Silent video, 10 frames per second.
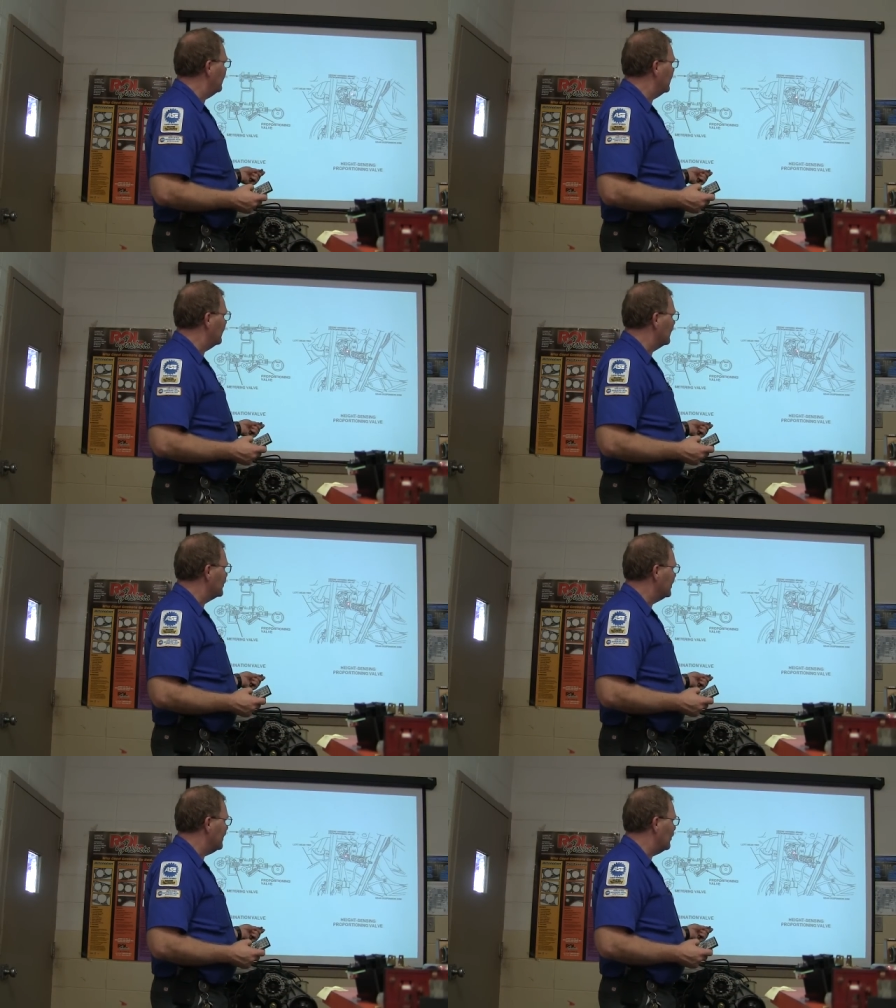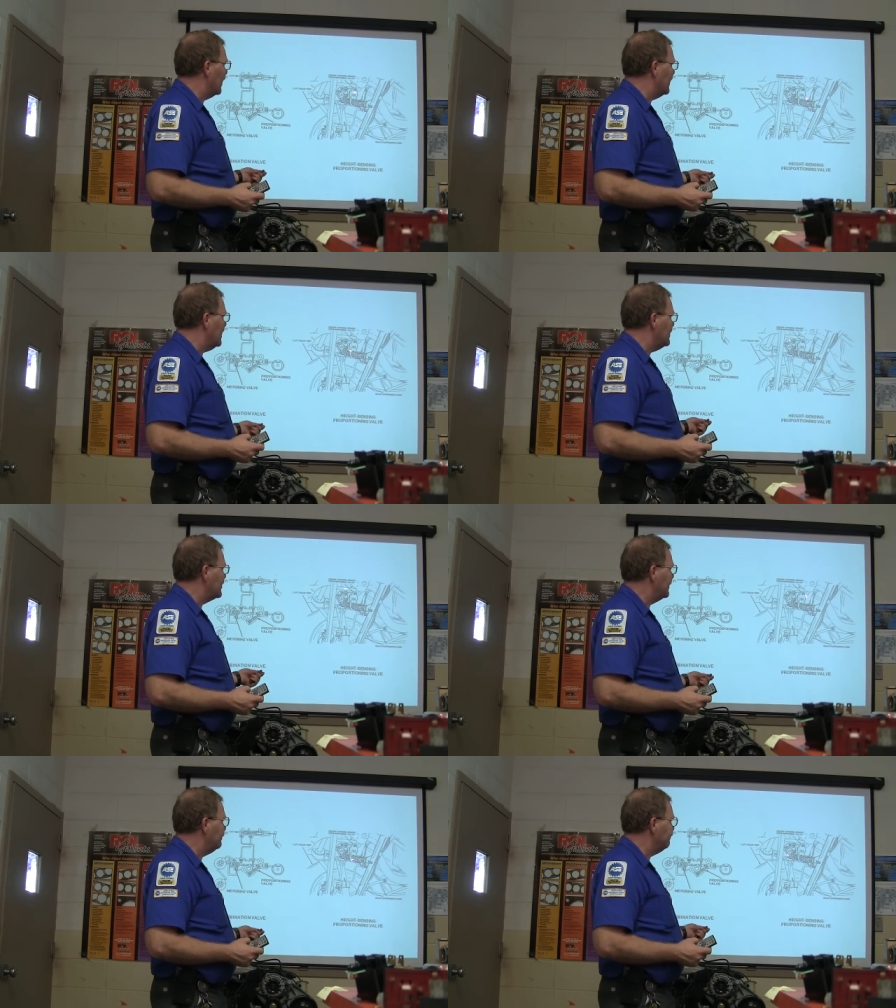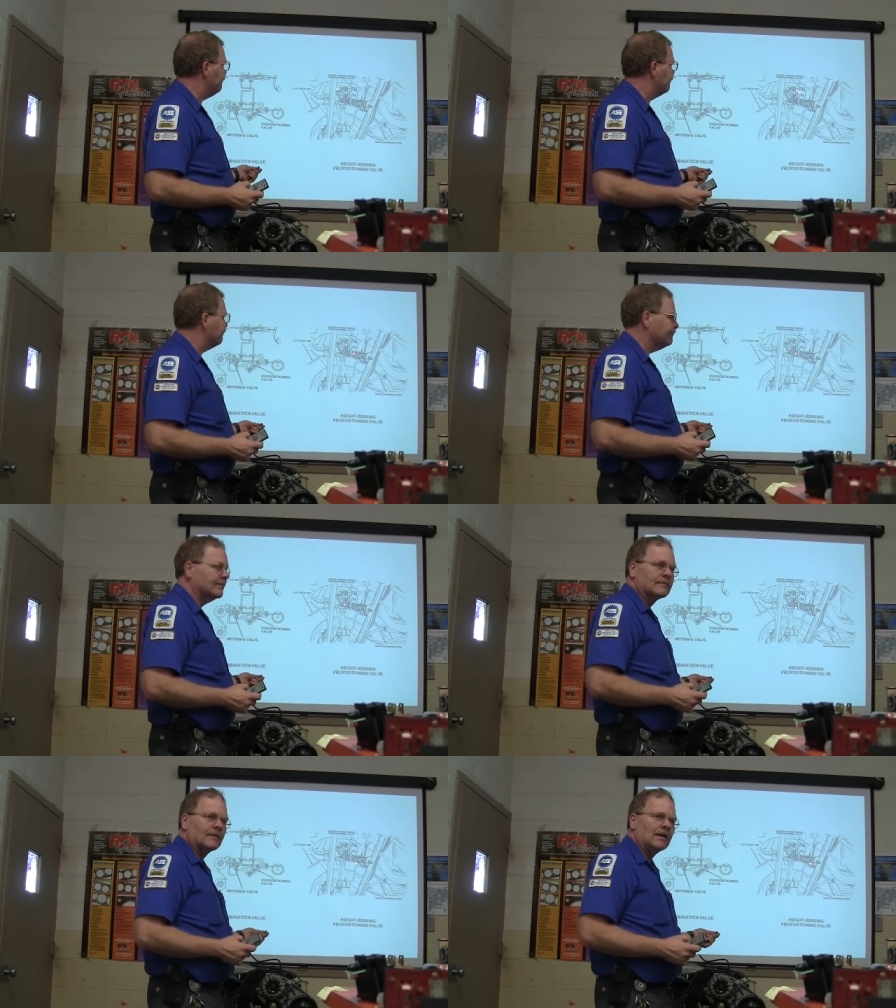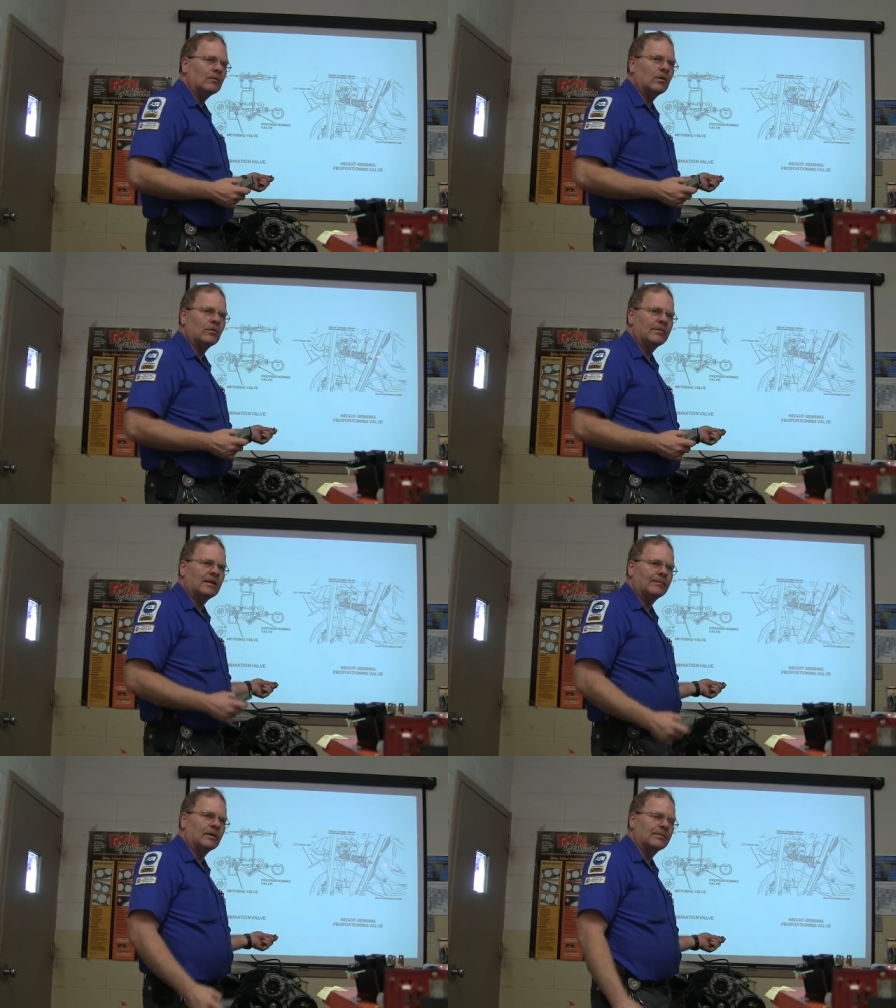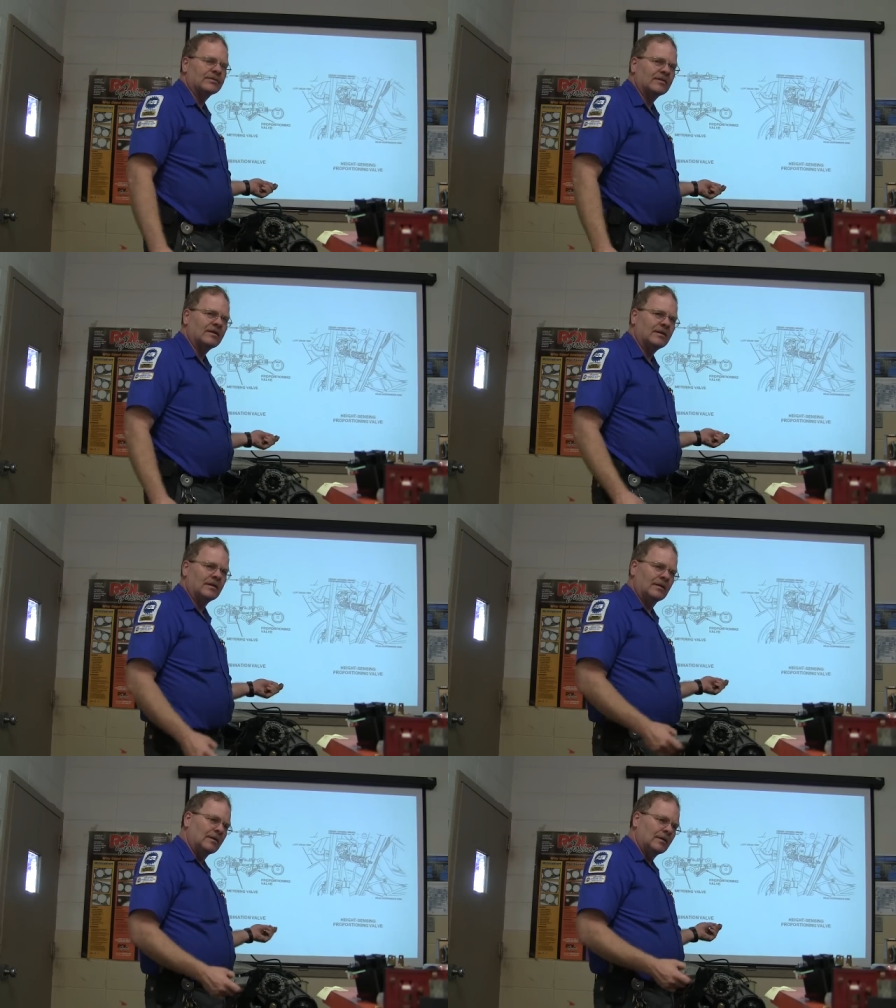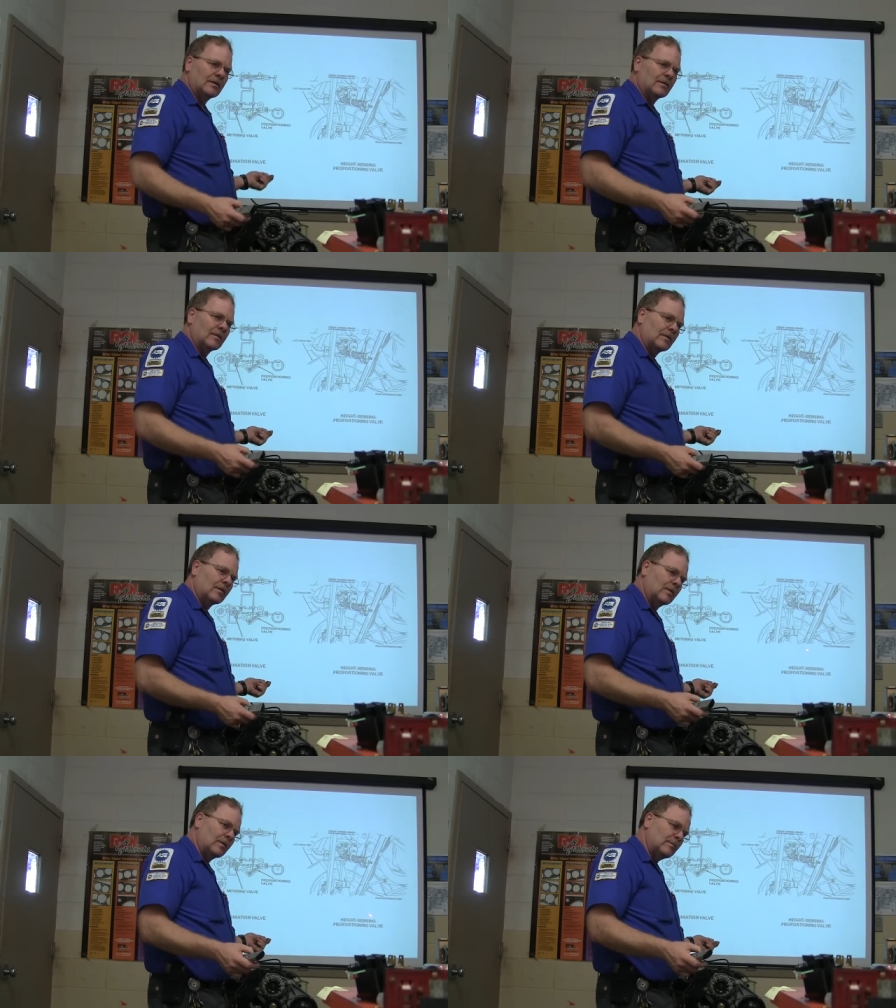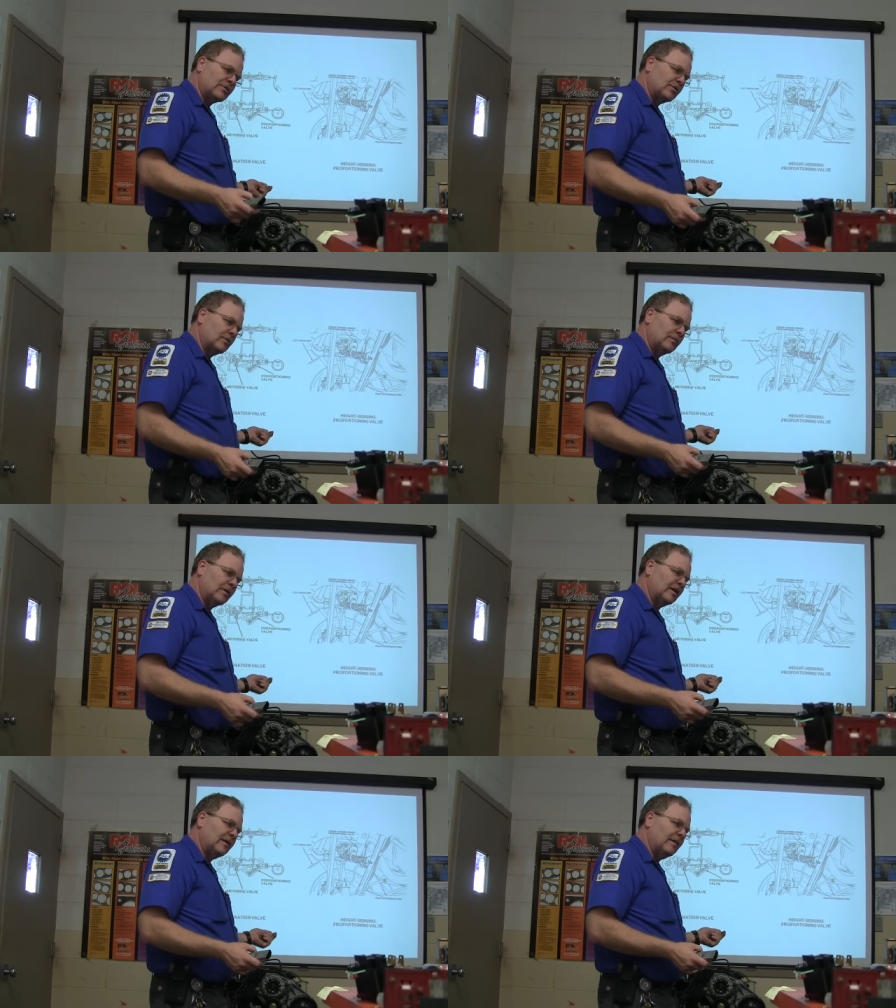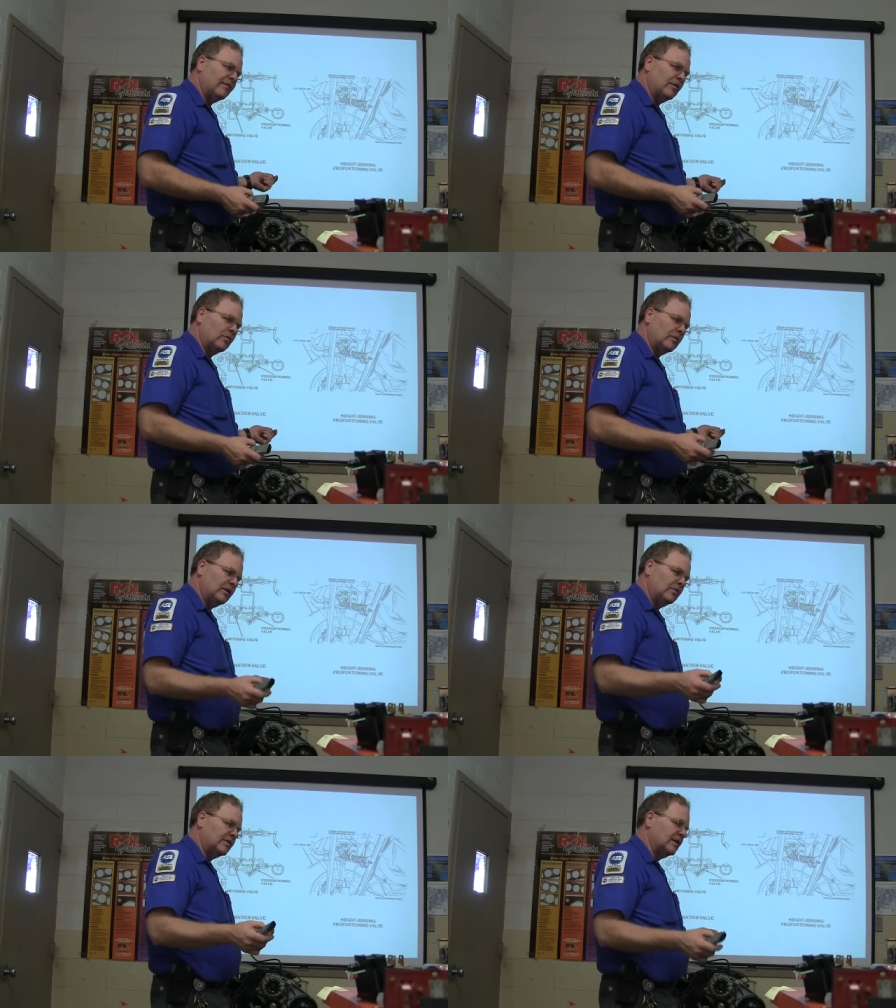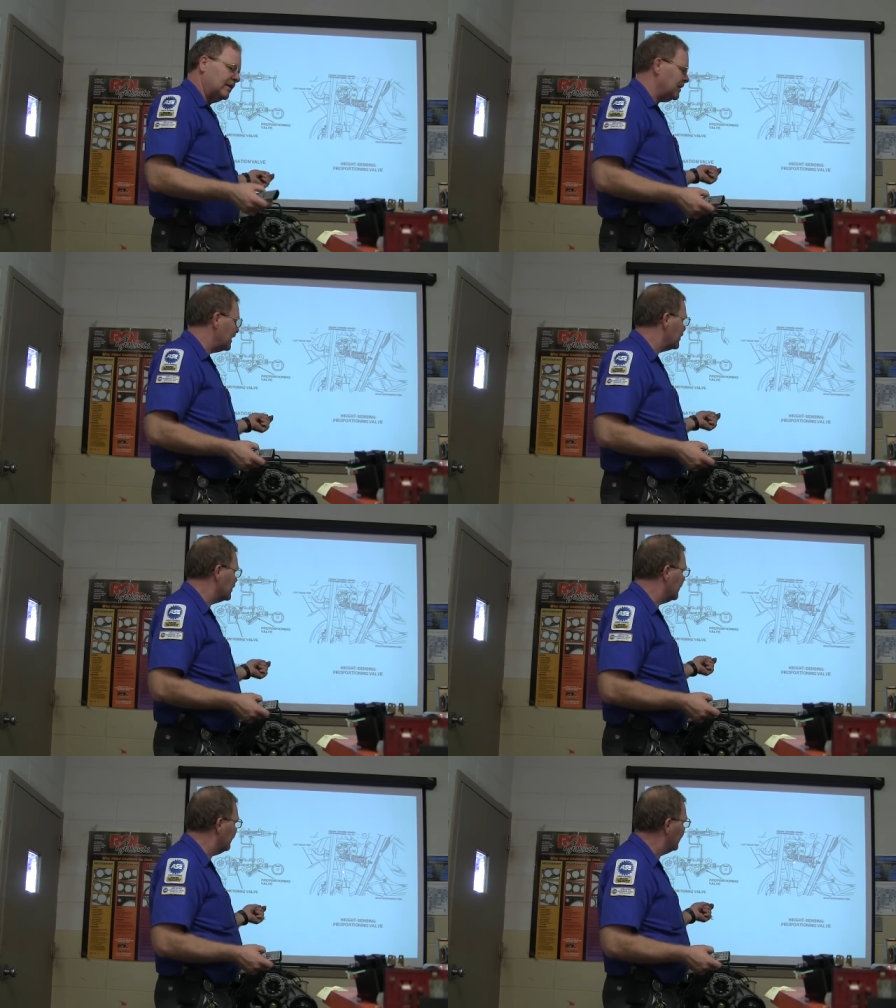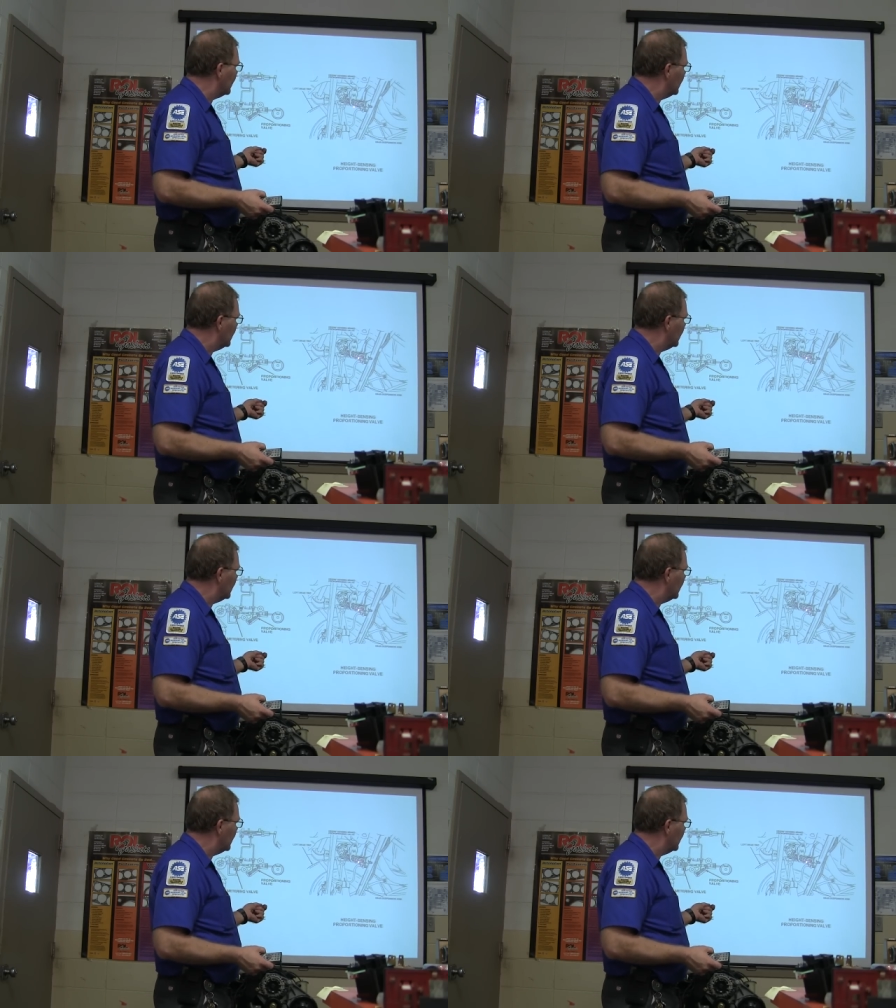of you have ever seen one of these? And what would be the purpose of it? Mr. looking at my phone, what are you doing, sending a text or something?